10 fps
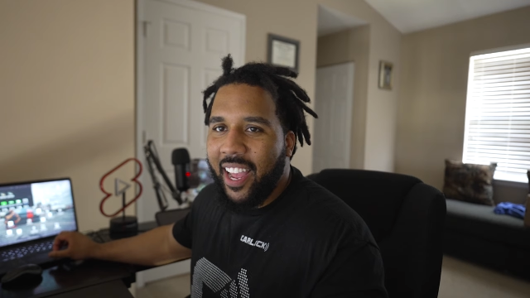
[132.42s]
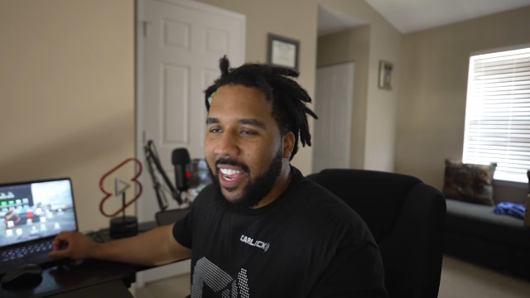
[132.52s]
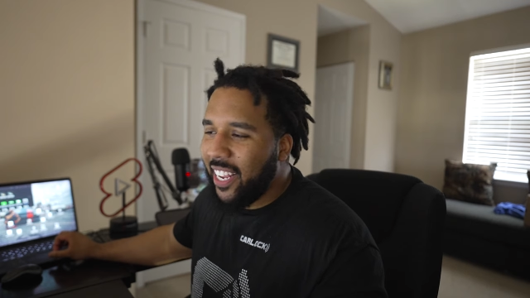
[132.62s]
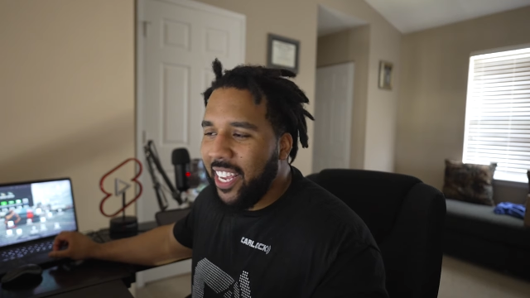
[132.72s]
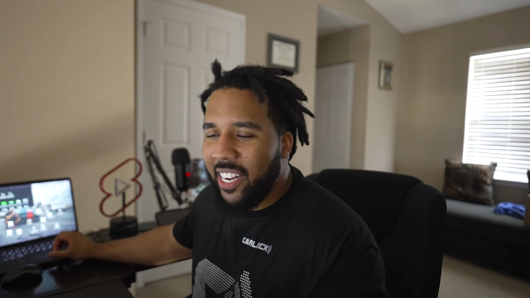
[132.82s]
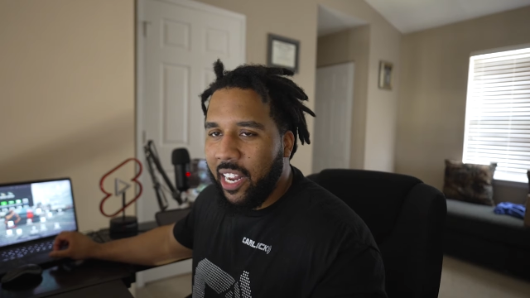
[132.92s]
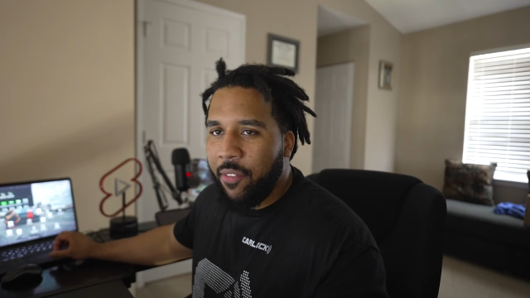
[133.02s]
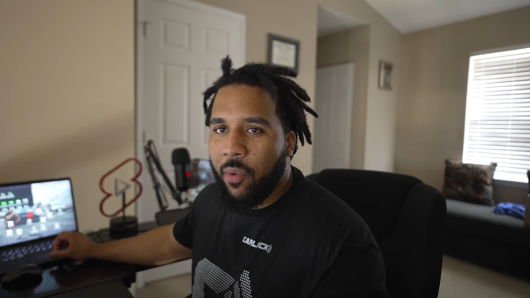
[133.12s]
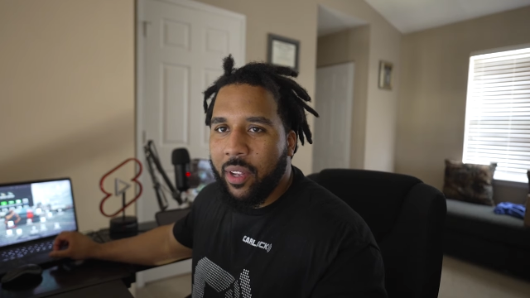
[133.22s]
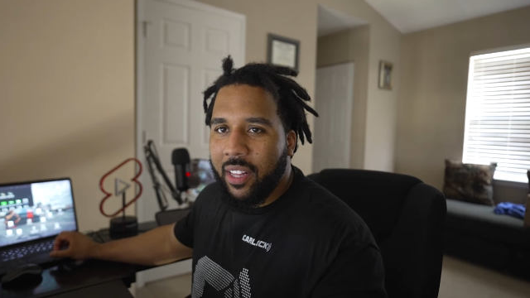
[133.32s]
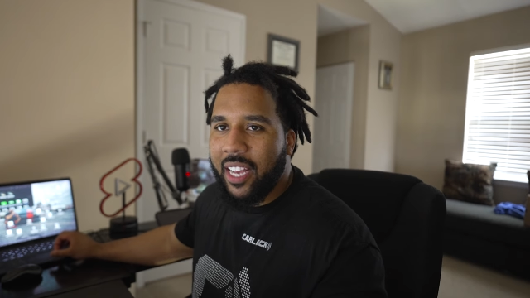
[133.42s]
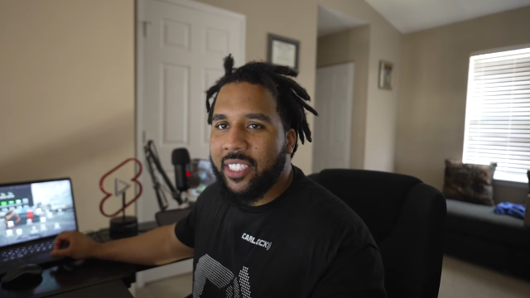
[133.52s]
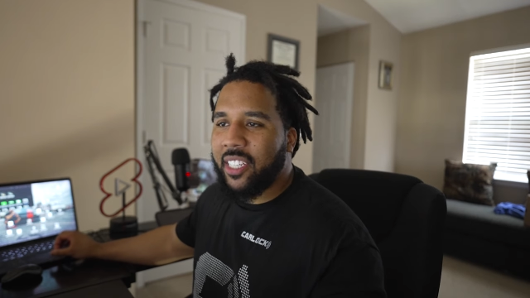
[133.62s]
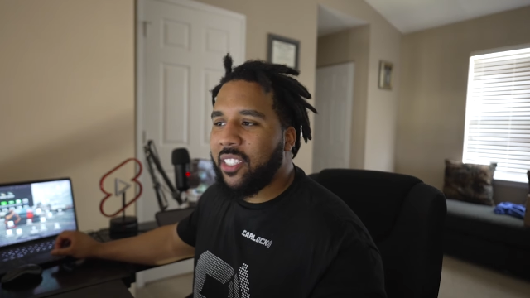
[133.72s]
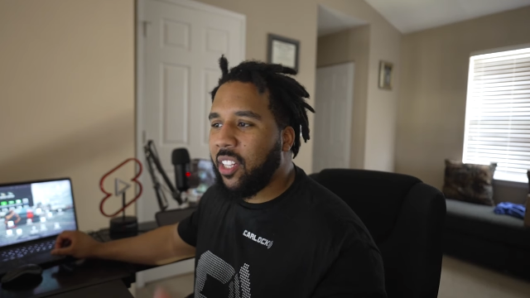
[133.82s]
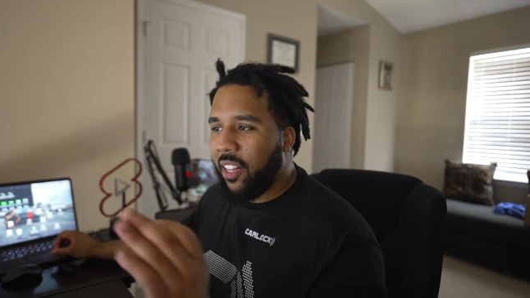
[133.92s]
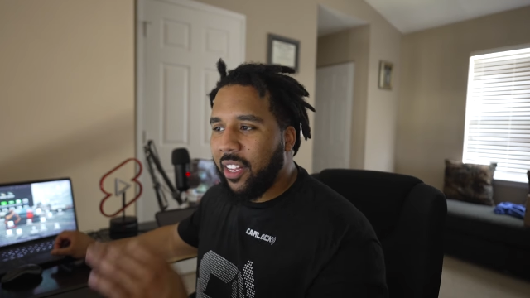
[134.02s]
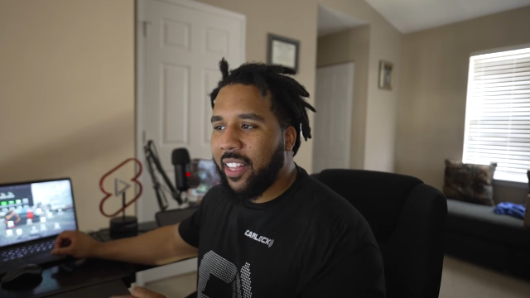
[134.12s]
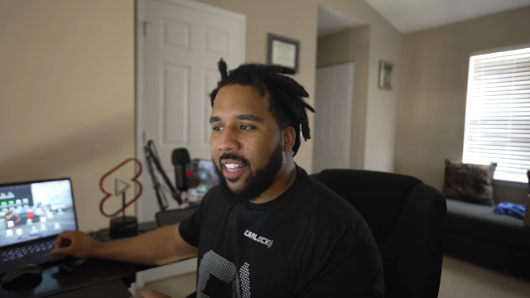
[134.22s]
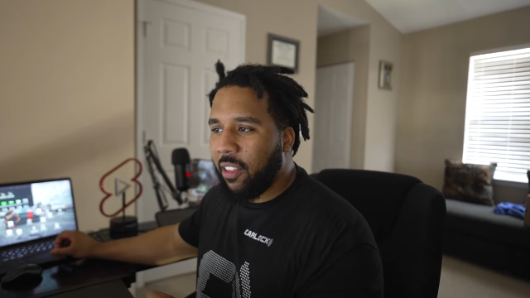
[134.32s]
And he didn't even realize it until he
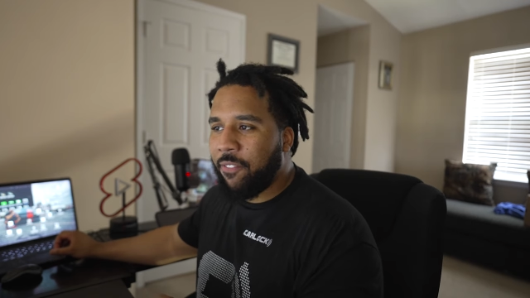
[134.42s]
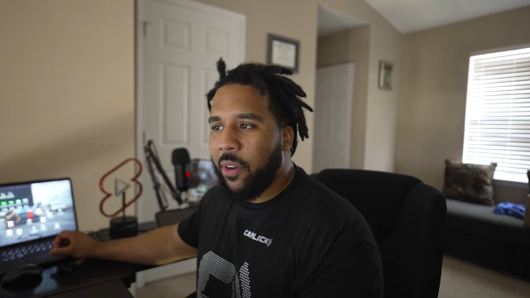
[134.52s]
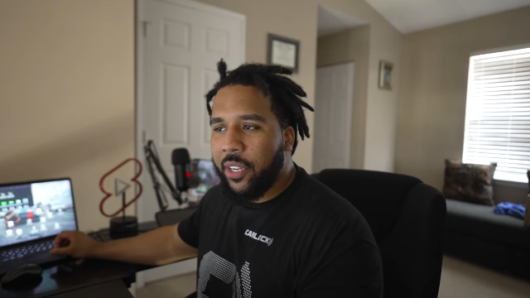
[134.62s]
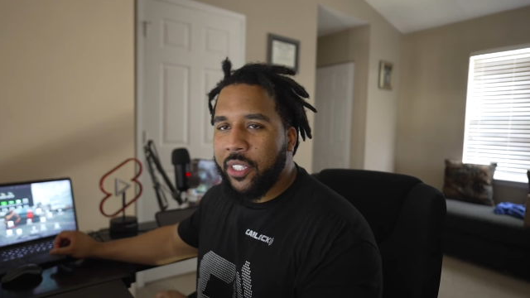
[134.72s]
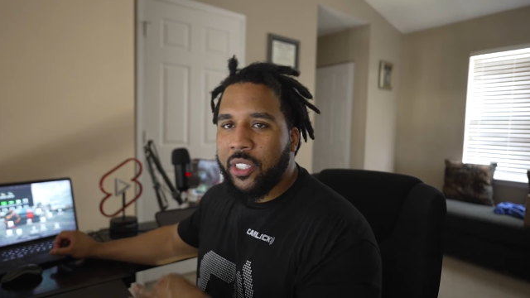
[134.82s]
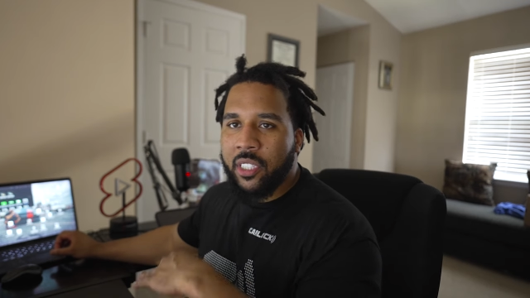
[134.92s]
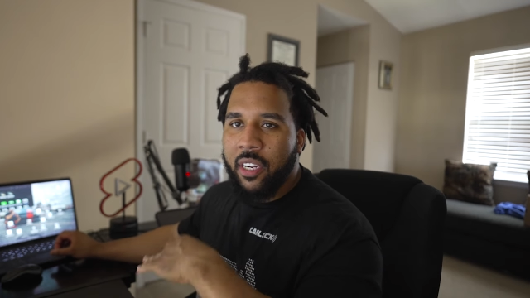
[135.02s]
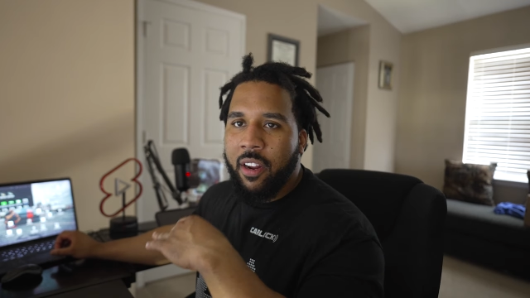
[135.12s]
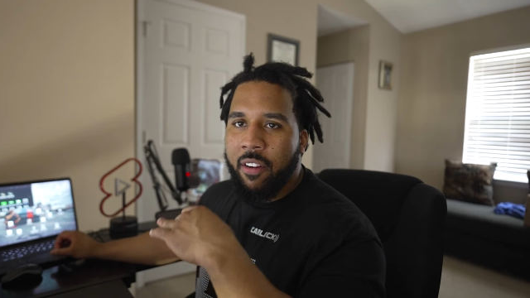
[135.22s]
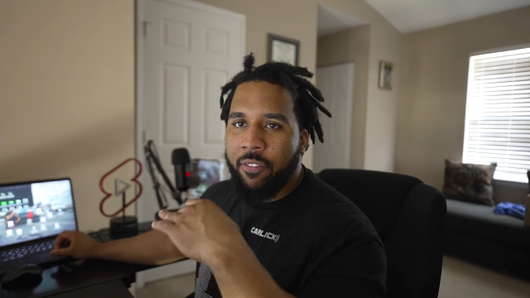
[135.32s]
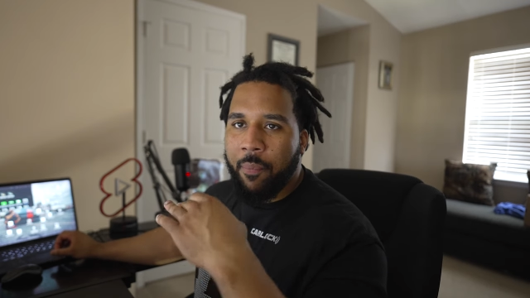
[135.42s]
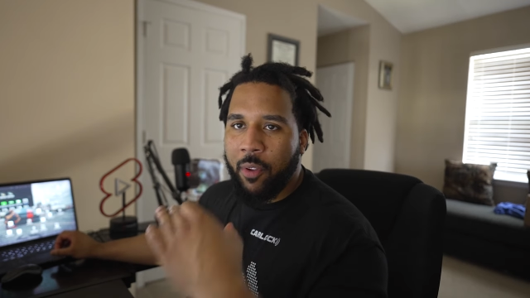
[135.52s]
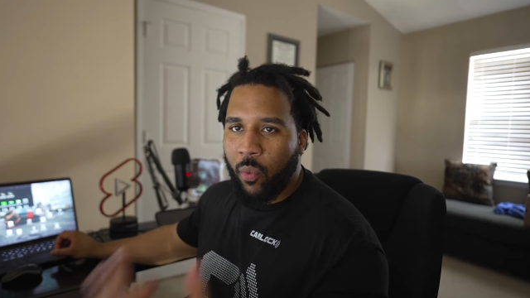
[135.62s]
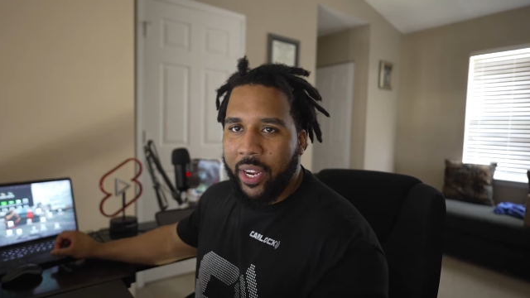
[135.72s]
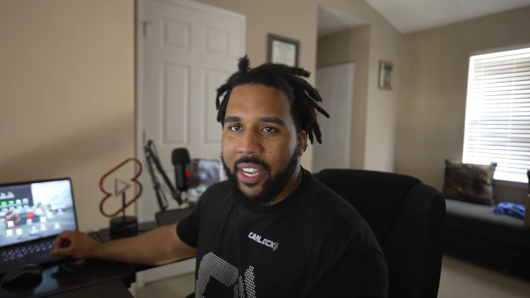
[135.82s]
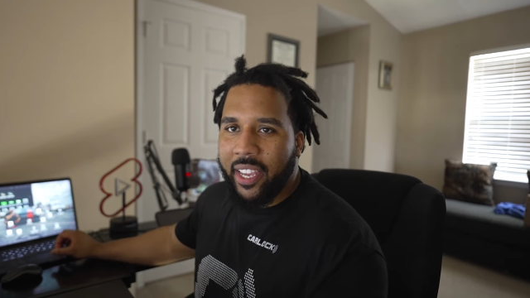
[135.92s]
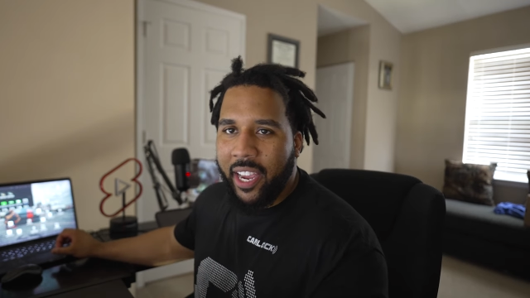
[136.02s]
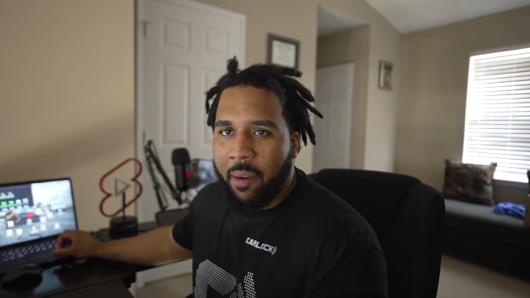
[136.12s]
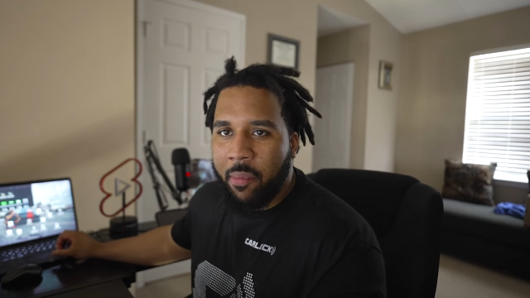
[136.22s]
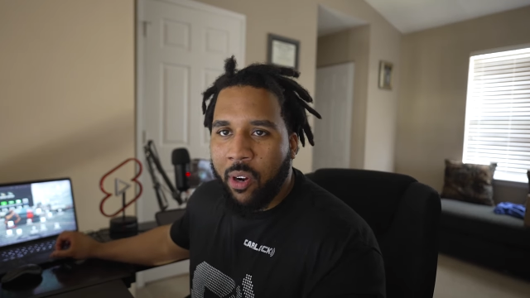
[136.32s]
looked at the footage from the ring
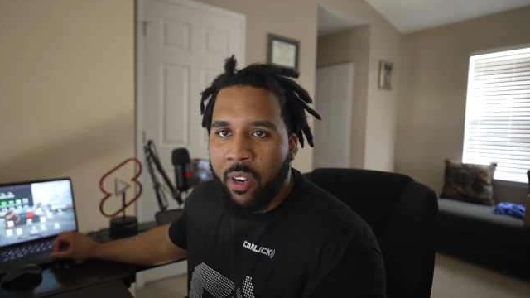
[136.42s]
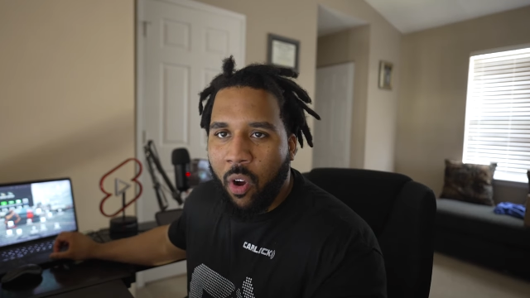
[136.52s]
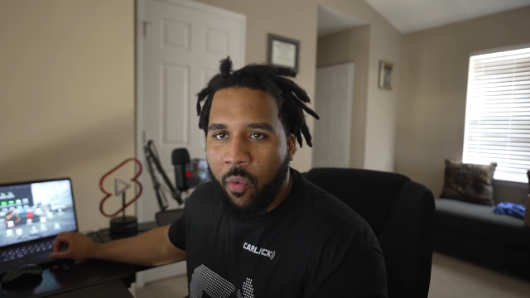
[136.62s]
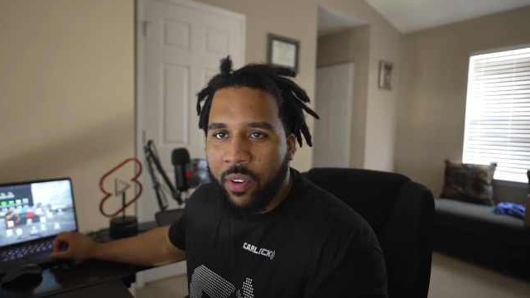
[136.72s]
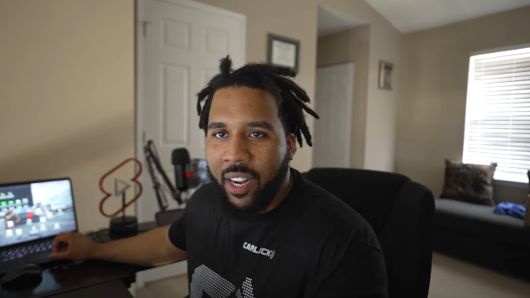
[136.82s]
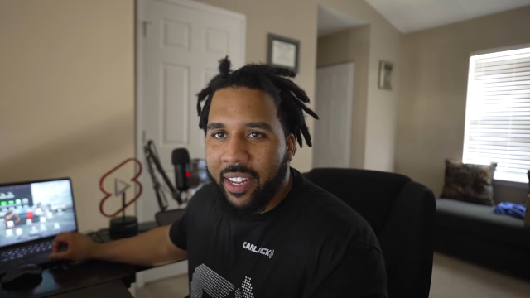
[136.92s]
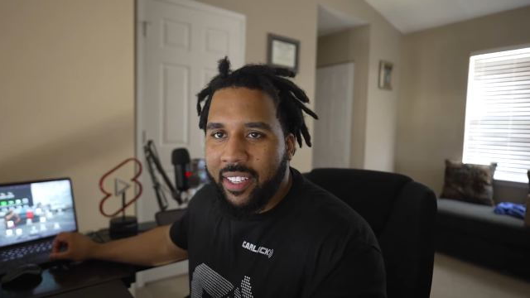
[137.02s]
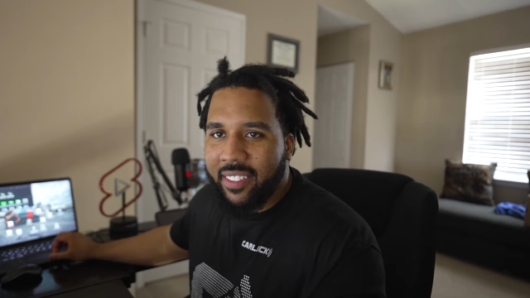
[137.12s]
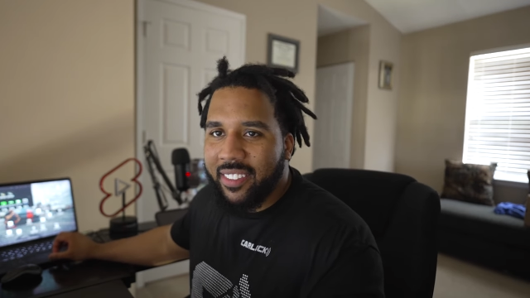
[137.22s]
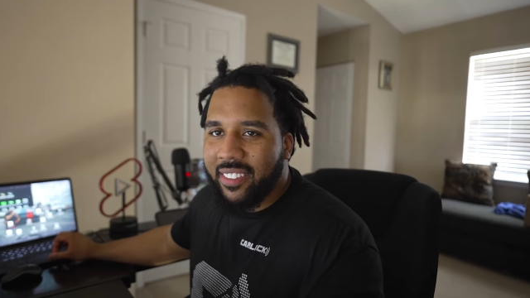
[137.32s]
camera overnight